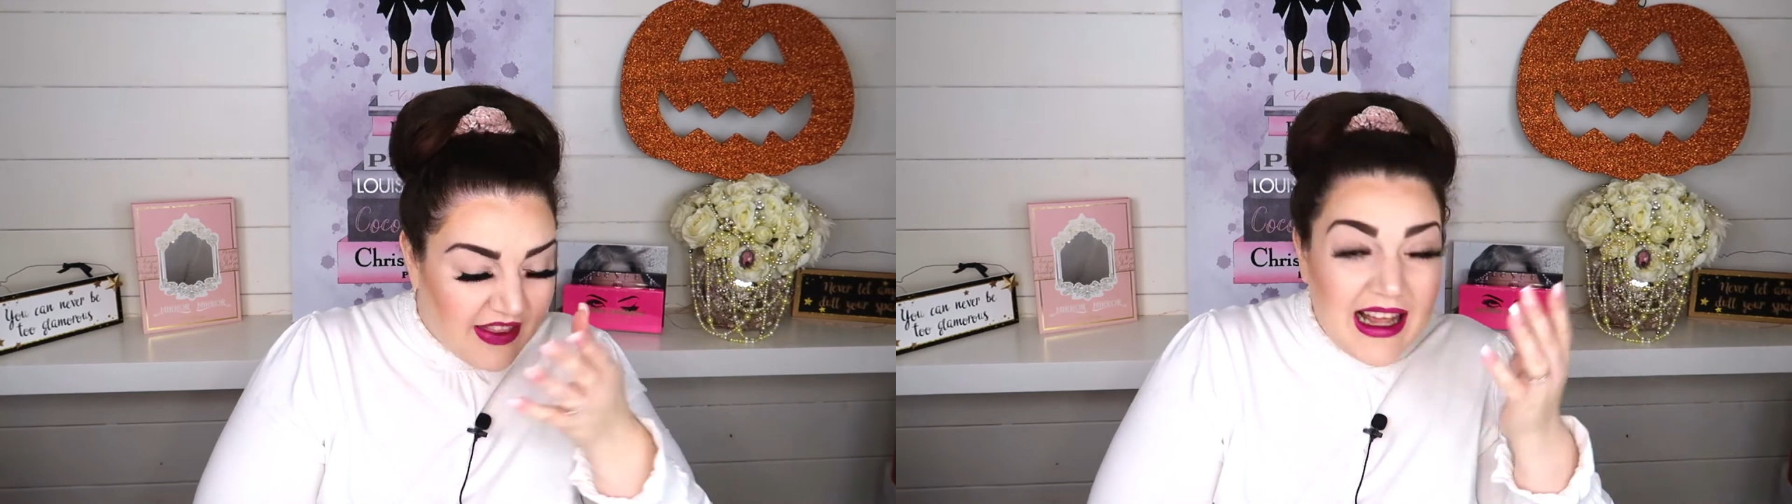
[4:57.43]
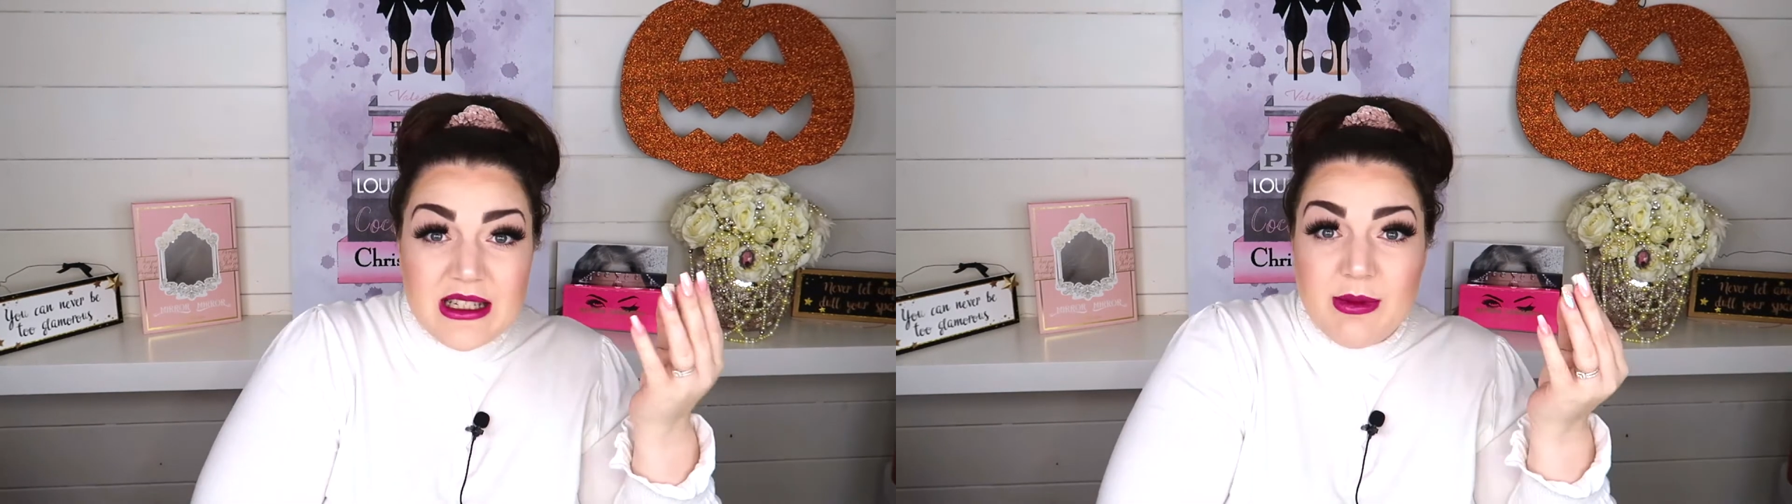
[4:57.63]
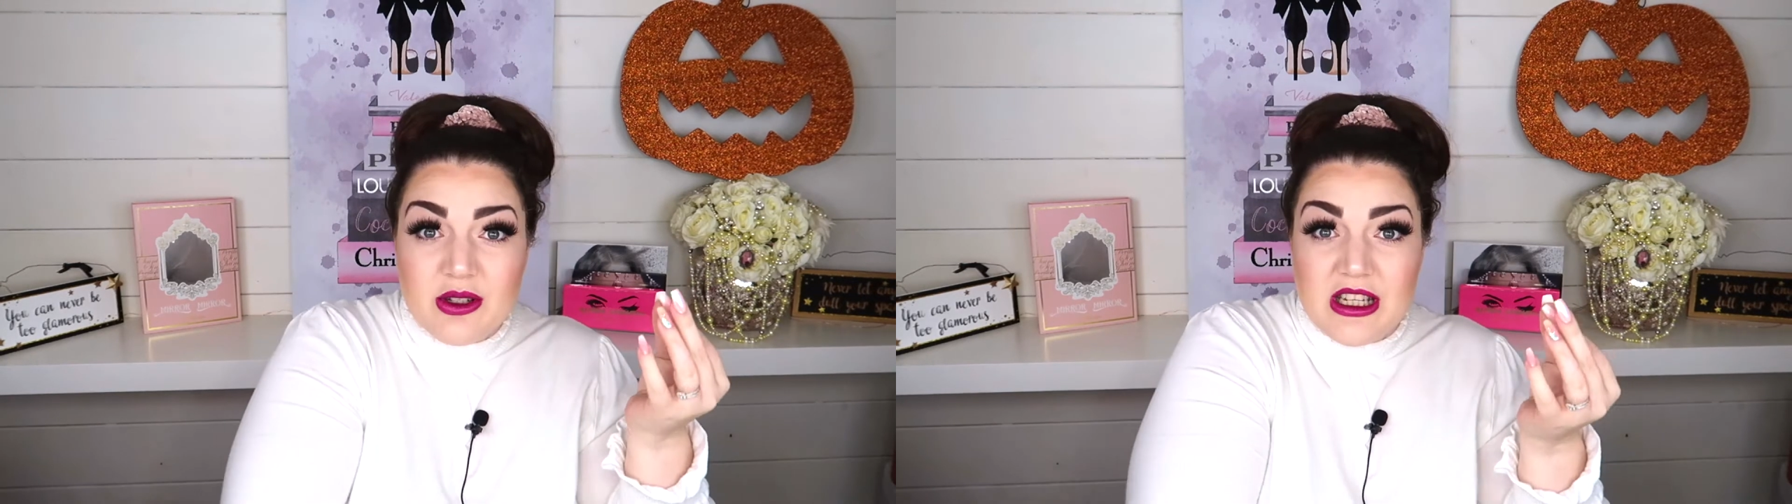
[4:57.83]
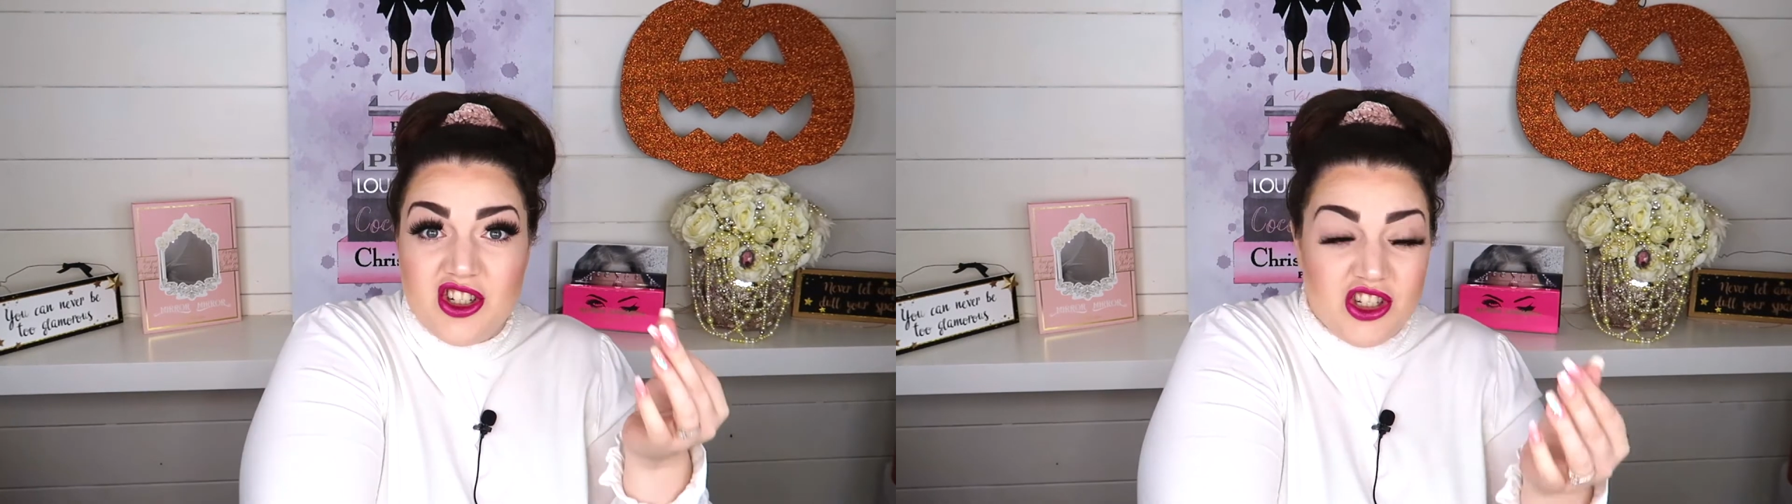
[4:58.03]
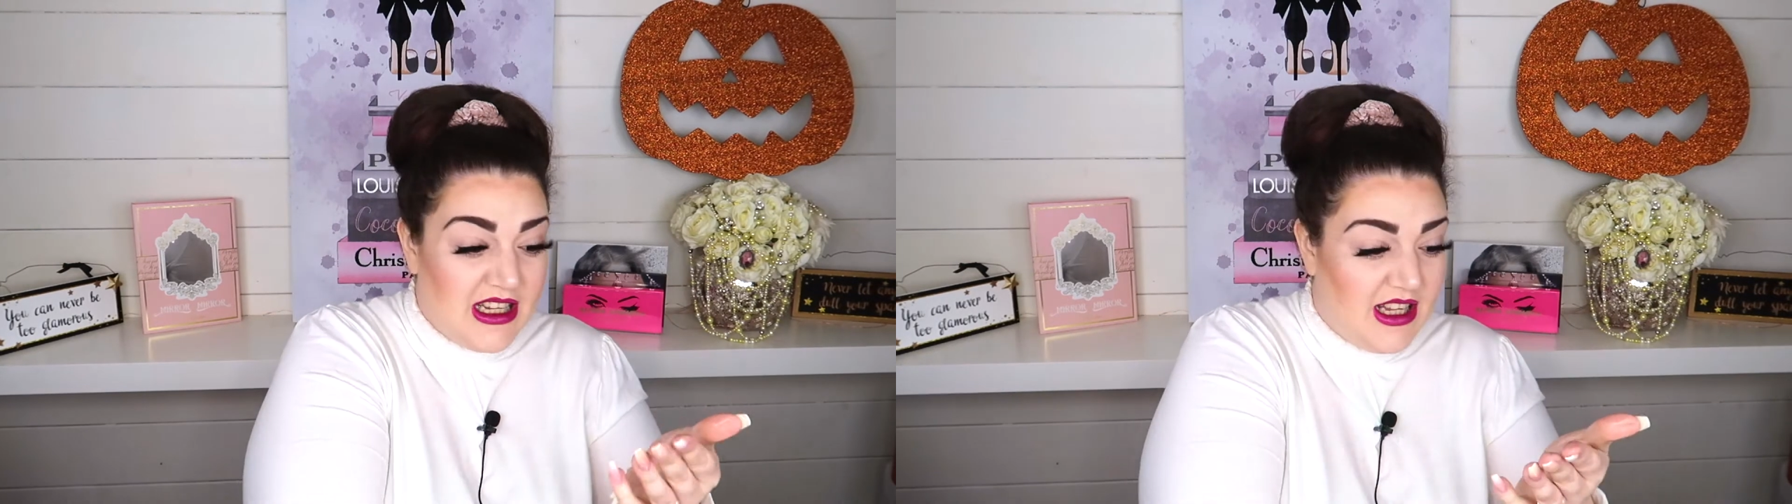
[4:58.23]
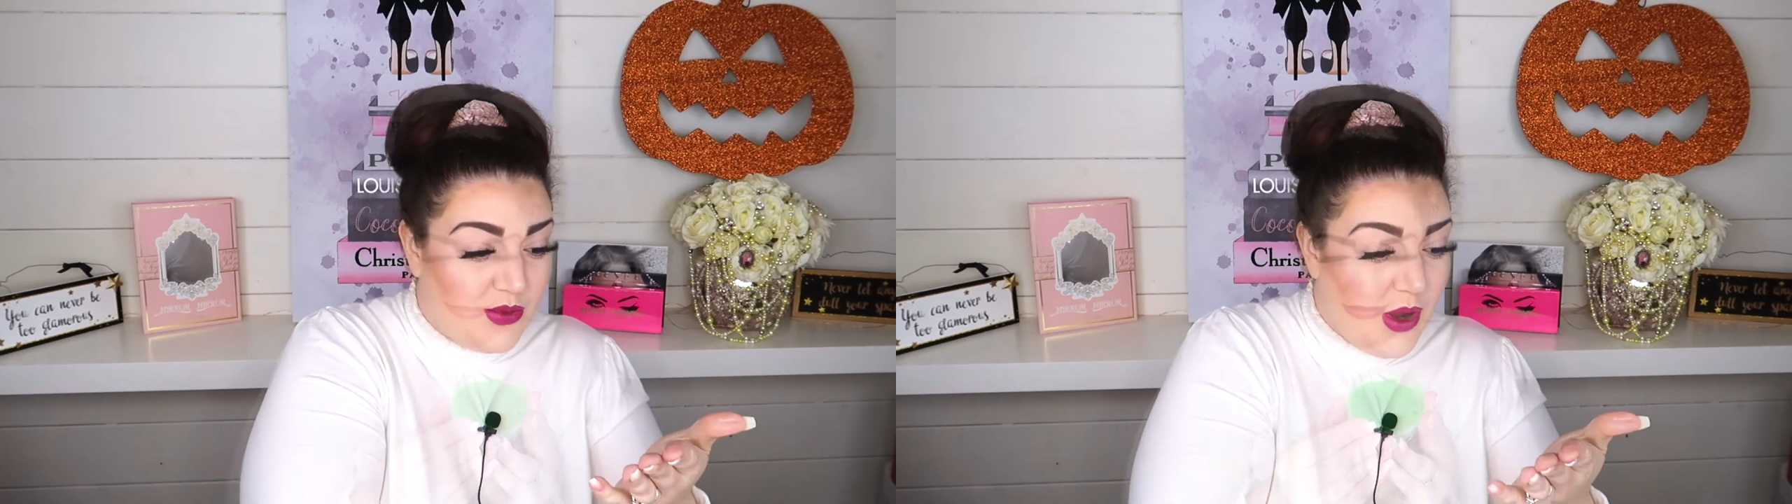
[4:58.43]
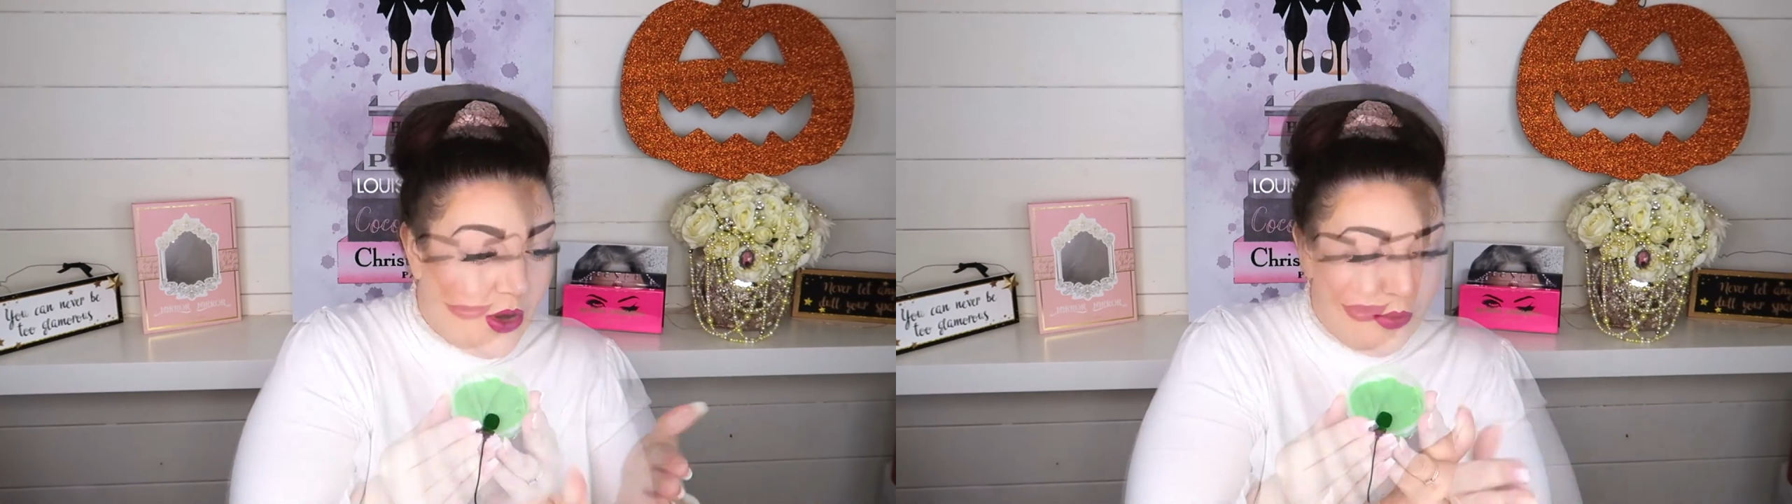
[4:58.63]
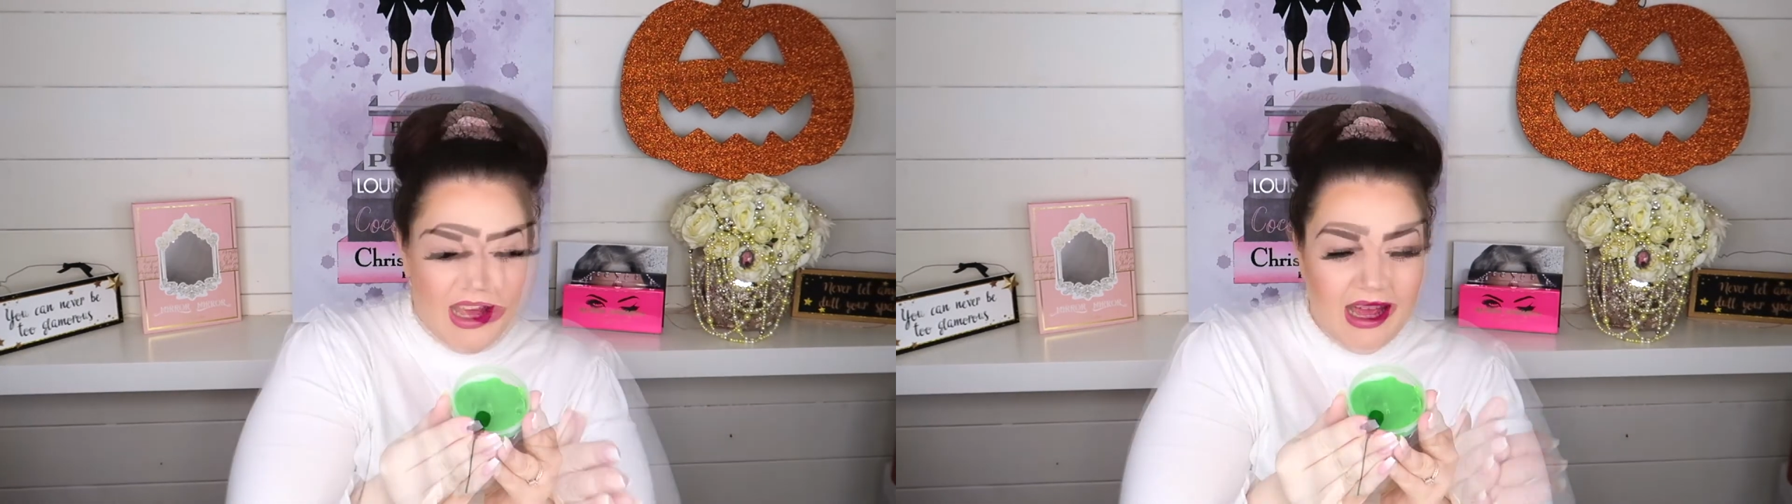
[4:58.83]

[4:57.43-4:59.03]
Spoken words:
that smells citrusy as well.